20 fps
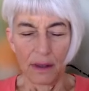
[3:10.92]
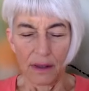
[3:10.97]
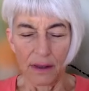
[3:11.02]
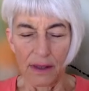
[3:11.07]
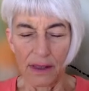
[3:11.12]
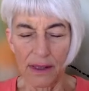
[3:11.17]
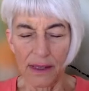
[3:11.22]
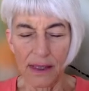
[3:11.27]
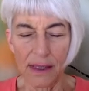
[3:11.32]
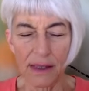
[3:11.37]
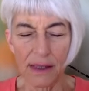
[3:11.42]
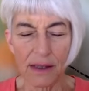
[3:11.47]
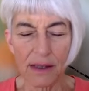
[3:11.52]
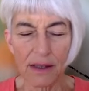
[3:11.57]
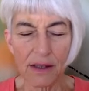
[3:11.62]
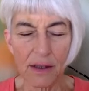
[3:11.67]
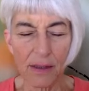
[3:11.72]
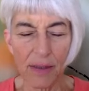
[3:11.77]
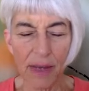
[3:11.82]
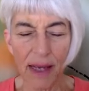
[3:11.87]
This
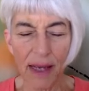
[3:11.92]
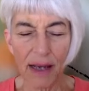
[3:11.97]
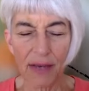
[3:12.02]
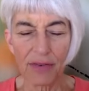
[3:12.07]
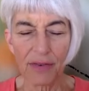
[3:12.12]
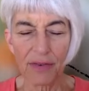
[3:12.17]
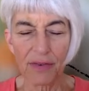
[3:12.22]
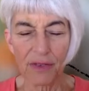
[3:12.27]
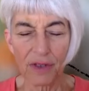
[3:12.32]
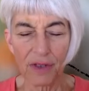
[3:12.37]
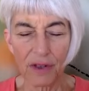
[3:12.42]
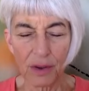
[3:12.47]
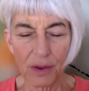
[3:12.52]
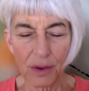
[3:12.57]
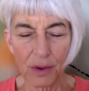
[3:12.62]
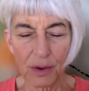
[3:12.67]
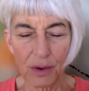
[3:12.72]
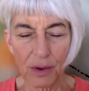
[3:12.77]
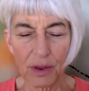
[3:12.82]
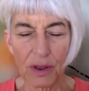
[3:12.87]
healing's on behalf of
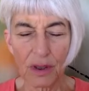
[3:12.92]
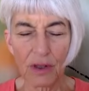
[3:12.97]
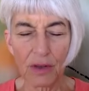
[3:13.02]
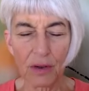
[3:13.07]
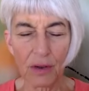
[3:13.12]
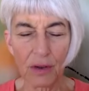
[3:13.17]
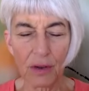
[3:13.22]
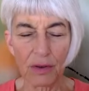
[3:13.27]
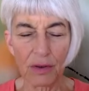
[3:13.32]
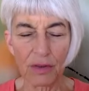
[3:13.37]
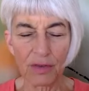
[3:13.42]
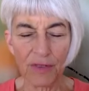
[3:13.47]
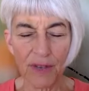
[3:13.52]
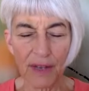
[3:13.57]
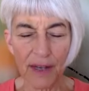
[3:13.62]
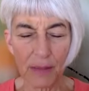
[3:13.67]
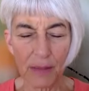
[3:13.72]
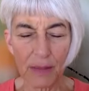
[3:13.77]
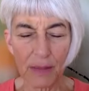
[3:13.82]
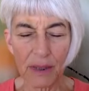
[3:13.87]
you, your whole
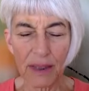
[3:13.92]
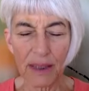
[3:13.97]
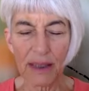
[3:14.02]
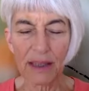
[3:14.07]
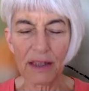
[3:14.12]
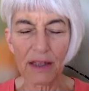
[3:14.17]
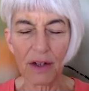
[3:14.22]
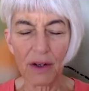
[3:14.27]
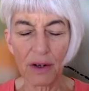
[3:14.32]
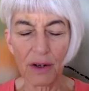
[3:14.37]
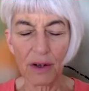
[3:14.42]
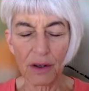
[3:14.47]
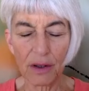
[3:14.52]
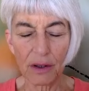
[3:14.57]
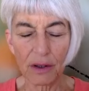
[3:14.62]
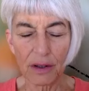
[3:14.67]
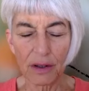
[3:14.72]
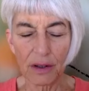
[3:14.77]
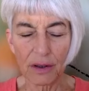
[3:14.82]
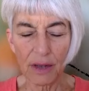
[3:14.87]
family,
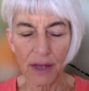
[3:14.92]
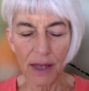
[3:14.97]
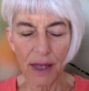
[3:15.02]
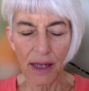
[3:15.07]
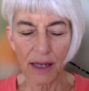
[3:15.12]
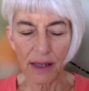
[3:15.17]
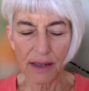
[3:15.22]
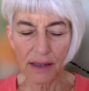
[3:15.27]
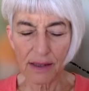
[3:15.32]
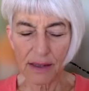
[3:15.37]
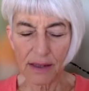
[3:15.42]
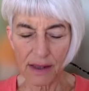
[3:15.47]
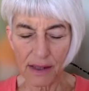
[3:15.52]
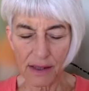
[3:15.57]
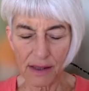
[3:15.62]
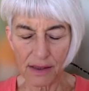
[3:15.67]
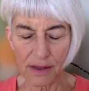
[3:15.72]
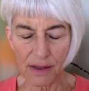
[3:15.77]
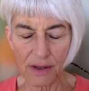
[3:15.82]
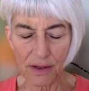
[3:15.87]
all your
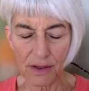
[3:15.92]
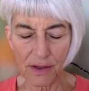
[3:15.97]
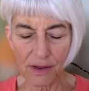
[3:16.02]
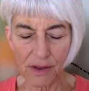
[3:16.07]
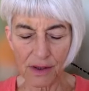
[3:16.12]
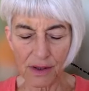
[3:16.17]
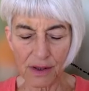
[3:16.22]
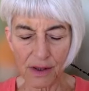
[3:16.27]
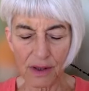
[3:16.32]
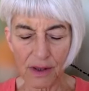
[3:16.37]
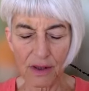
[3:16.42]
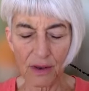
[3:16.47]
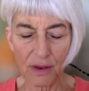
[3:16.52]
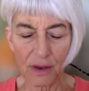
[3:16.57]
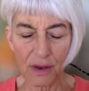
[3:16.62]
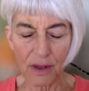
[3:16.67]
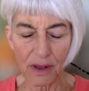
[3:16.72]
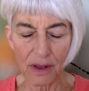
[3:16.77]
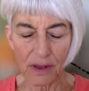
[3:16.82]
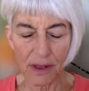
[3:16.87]
ancestors,
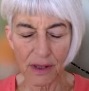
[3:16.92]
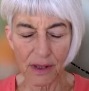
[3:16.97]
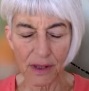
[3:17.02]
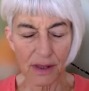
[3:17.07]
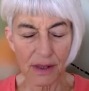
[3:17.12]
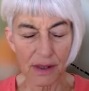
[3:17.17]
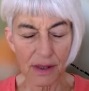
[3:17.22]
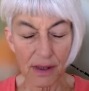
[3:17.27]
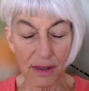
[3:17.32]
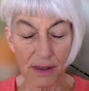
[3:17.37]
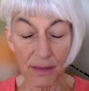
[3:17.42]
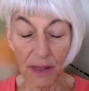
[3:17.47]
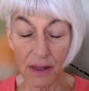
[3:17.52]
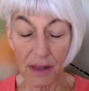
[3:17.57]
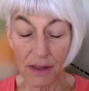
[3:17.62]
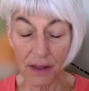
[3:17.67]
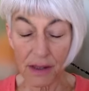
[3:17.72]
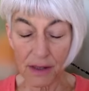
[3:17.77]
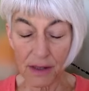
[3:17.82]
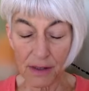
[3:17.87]
your conscious and
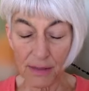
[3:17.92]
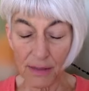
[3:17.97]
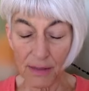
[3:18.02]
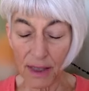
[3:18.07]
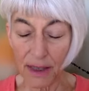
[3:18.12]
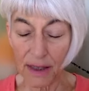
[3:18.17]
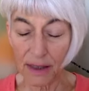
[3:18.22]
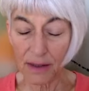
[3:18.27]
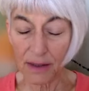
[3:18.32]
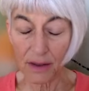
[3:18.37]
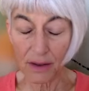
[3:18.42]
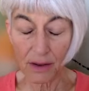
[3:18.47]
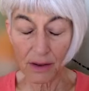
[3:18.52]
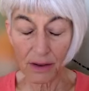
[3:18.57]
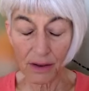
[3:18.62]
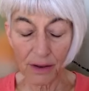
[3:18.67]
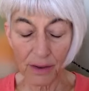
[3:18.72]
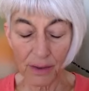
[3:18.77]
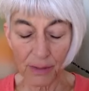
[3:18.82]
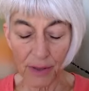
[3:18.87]
subconscious mind,
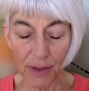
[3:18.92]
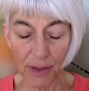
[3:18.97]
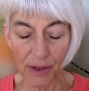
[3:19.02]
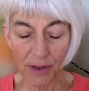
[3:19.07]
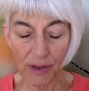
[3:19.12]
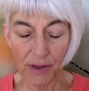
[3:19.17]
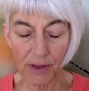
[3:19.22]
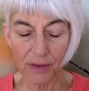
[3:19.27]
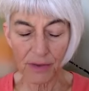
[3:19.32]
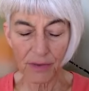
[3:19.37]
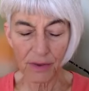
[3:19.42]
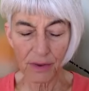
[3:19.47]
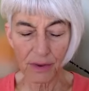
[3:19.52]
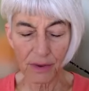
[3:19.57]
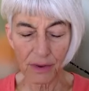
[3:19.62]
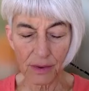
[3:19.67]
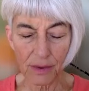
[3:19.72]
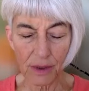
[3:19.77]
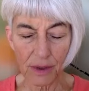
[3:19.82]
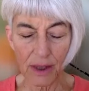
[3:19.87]
all the parts of
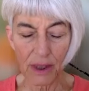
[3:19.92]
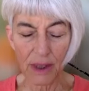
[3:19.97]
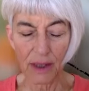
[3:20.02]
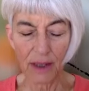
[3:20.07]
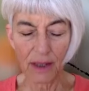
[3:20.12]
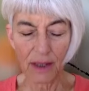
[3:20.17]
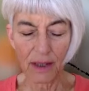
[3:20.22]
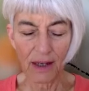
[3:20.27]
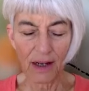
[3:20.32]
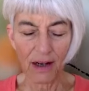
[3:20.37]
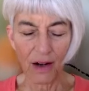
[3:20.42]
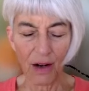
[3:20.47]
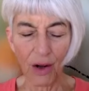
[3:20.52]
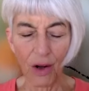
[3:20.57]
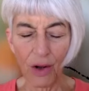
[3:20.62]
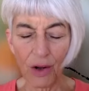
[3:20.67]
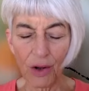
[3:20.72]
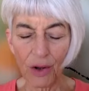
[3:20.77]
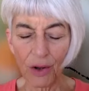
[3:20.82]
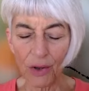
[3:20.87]
you,
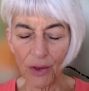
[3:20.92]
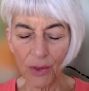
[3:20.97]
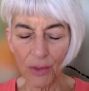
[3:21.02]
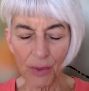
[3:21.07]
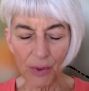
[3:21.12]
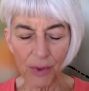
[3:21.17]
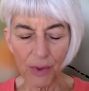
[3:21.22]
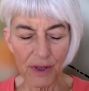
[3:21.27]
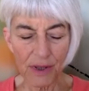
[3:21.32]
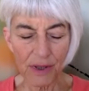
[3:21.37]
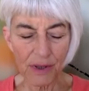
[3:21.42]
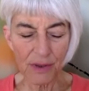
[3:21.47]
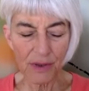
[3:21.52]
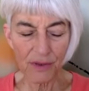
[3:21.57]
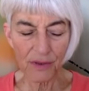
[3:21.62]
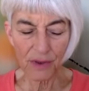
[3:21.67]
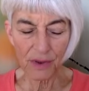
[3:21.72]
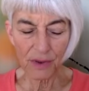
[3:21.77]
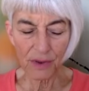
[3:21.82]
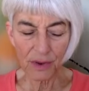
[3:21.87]
all the points of
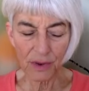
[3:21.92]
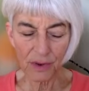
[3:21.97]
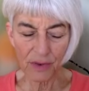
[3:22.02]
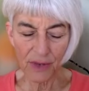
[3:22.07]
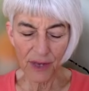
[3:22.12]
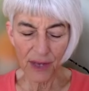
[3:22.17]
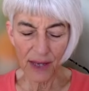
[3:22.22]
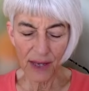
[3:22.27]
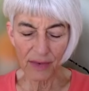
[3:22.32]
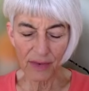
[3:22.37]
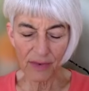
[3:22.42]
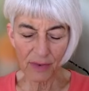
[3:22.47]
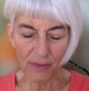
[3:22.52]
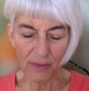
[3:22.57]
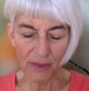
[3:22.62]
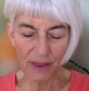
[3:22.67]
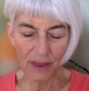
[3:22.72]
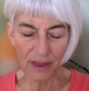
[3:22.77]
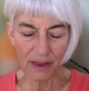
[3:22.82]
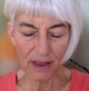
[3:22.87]
view you've ever
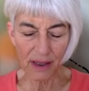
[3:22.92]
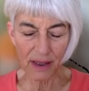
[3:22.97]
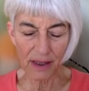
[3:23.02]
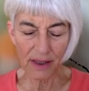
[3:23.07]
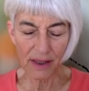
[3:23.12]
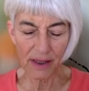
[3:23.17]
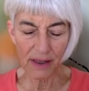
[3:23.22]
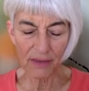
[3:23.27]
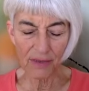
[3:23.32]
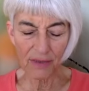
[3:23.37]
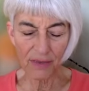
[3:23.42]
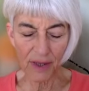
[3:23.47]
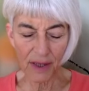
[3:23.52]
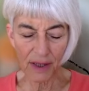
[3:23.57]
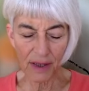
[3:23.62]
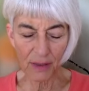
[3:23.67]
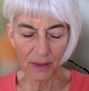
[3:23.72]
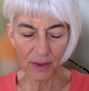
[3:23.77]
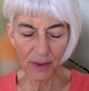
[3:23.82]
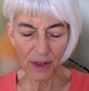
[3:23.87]
been
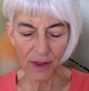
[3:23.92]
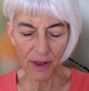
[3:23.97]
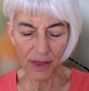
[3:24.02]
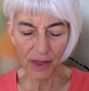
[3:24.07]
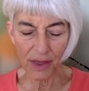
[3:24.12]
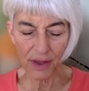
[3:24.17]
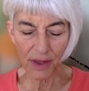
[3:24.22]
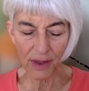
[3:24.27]
identified with,